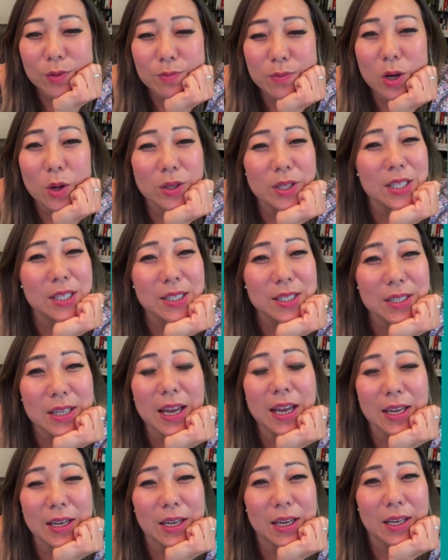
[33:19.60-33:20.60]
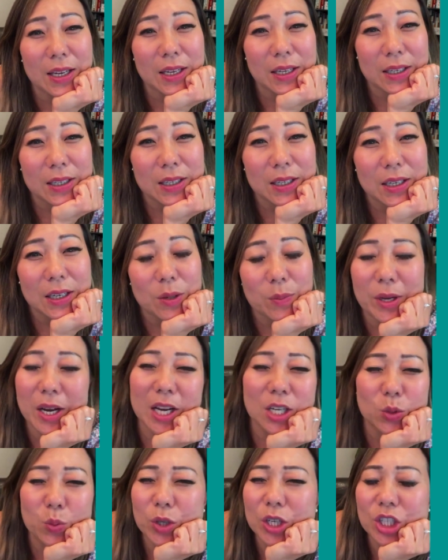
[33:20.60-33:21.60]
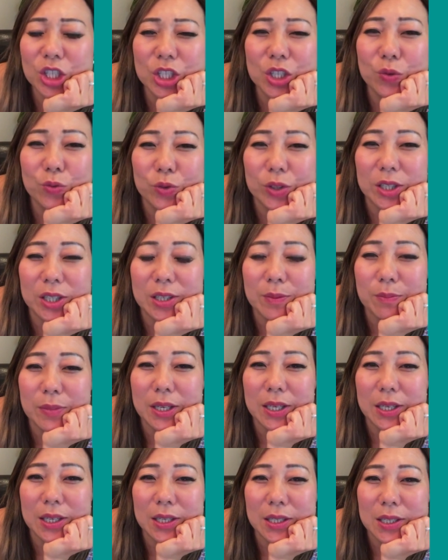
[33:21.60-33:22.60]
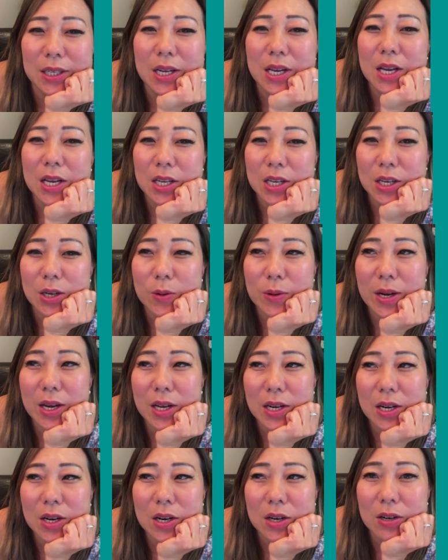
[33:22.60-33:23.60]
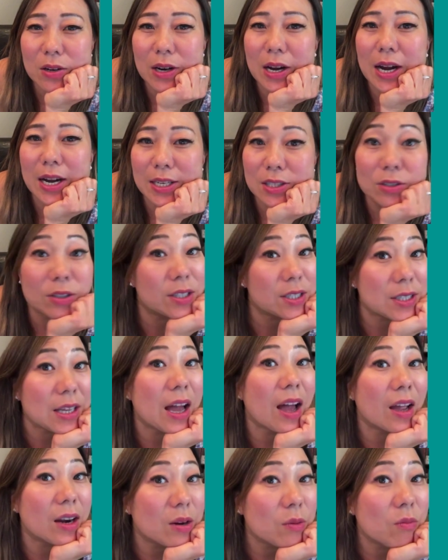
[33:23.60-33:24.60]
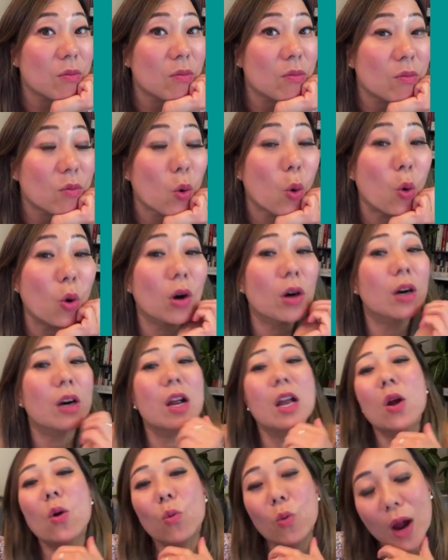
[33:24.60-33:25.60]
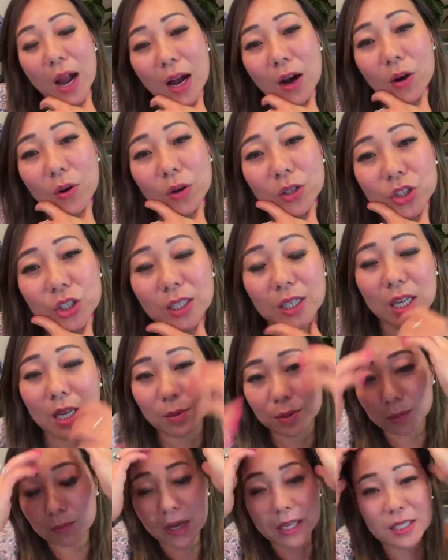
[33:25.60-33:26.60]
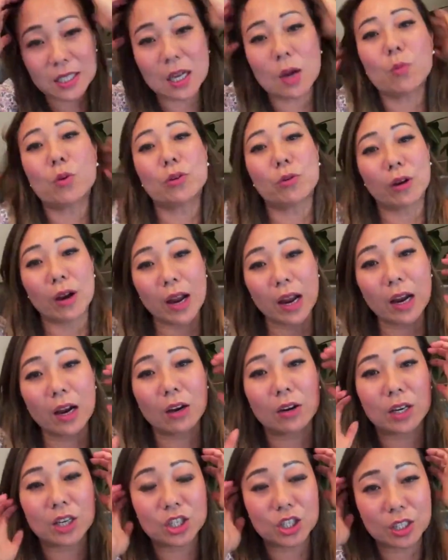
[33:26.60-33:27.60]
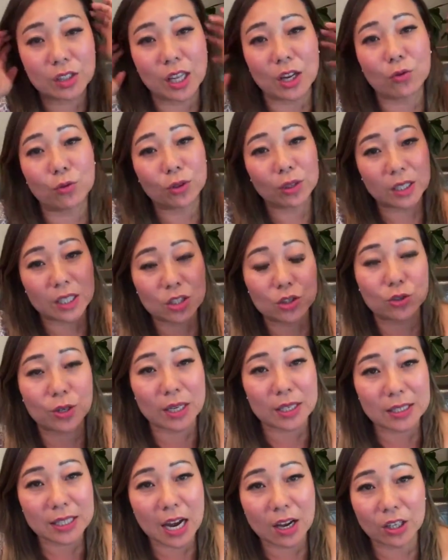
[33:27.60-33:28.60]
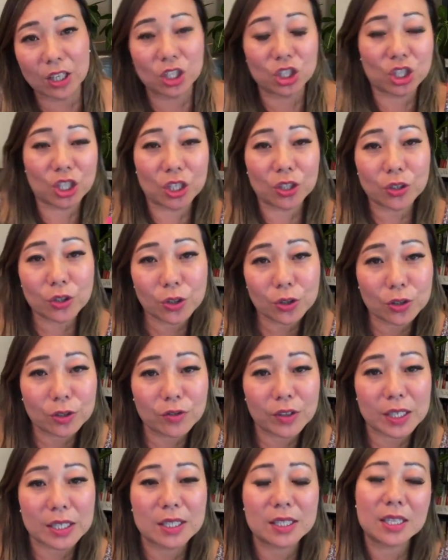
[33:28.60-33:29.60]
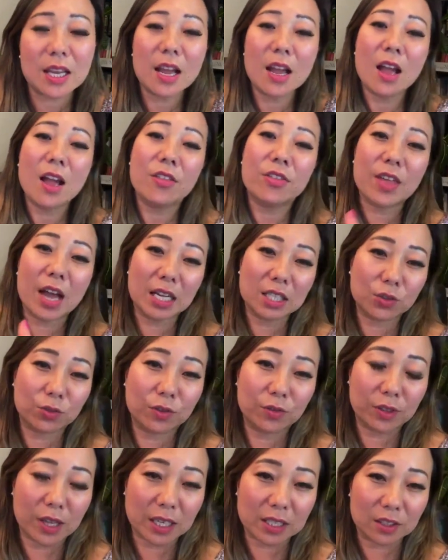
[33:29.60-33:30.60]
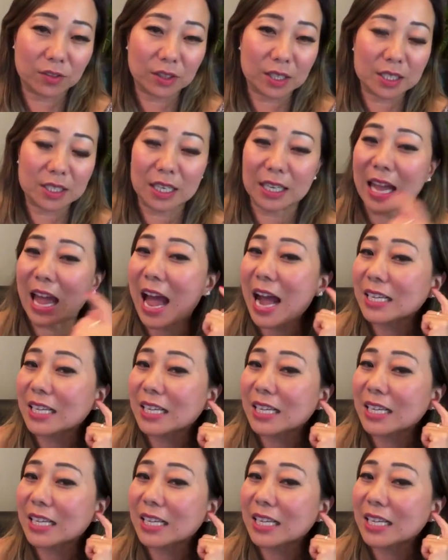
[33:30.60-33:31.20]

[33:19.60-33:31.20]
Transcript: Ramona saying? Oh my gosh, what does she really mean? You know what? Her eyes look sad. Or, wow, she keeps messing up with her hair. Is she like really stressed out? Is she nervous? That's reflective listening.